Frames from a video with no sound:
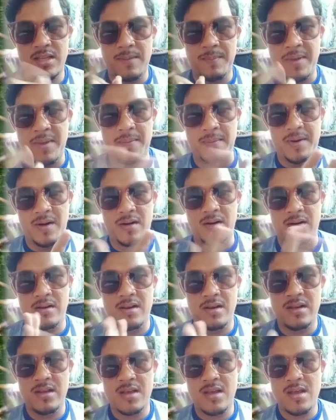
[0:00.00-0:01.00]
secret
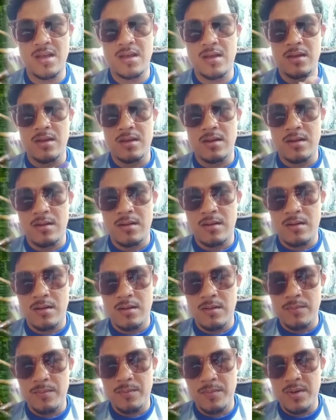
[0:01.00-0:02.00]
seasoning.
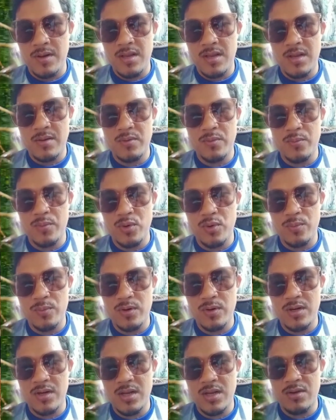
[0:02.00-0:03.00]
This woman
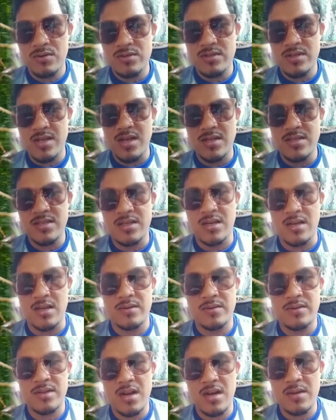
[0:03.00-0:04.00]
painstakingly seasoned each
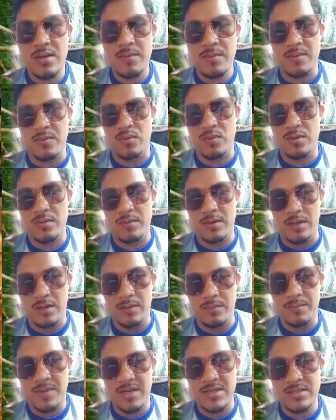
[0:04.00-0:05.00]
part of the meat. Then
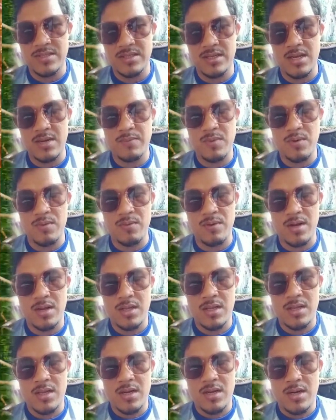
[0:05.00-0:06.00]
she wrapped it in oil
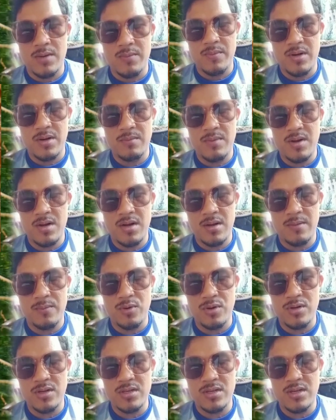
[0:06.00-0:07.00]
paper, and coated
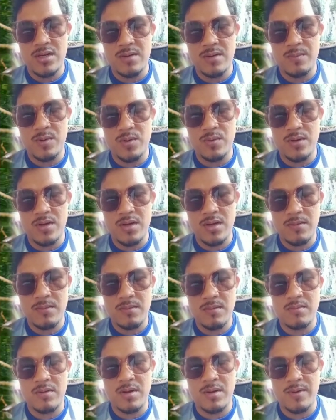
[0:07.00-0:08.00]
again with aluminum oil,
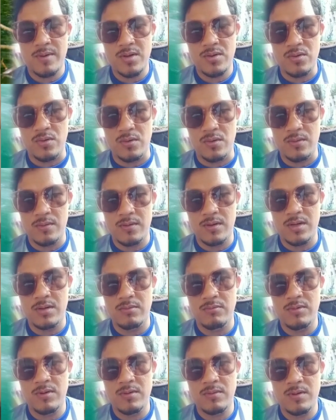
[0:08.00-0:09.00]
then tied with
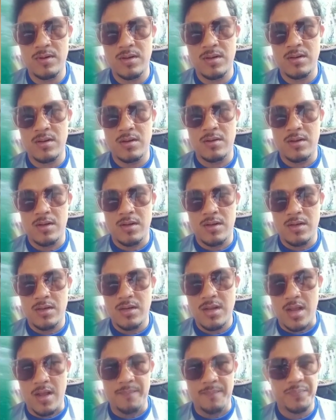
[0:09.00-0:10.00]
wire so as not to
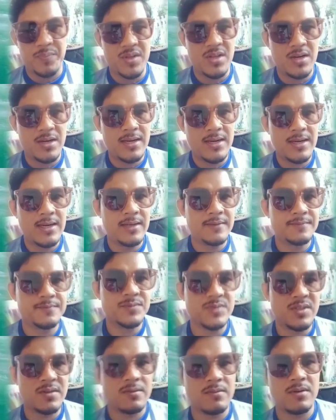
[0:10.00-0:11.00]
damage the texture of the
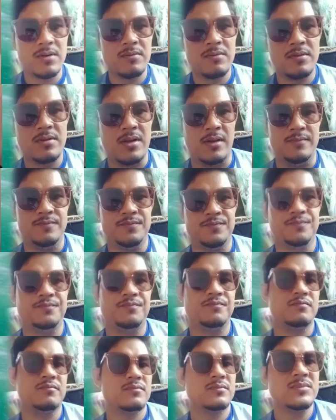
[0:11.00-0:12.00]
meat. She then
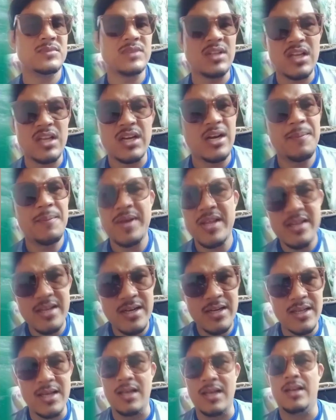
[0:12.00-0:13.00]
put the meat into a giant
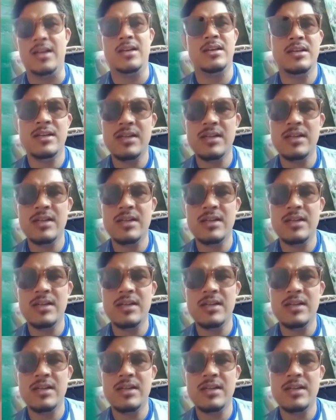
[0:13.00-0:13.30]
furnace.